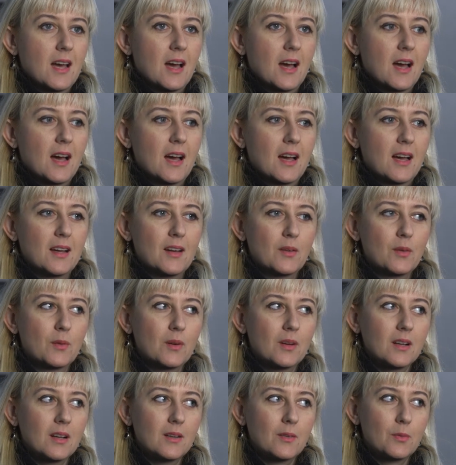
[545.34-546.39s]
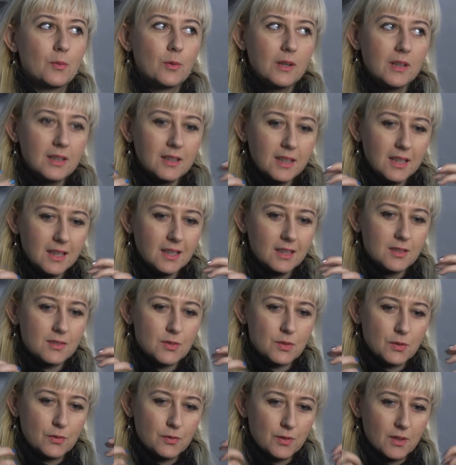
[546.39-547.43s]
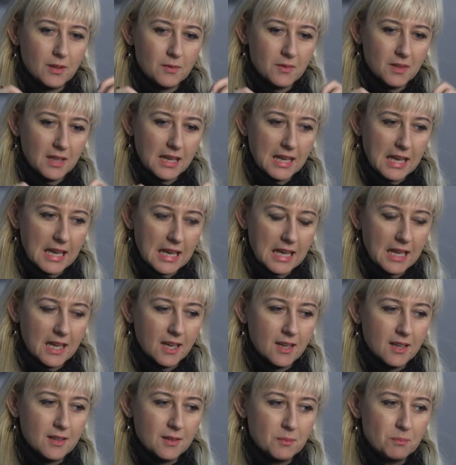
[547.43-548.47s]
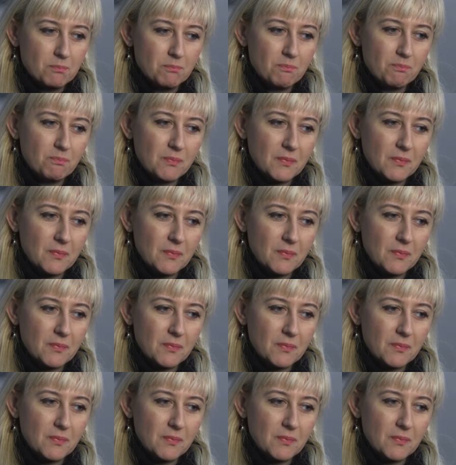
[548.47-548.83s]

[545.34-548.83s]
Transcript: uh, really sort of um,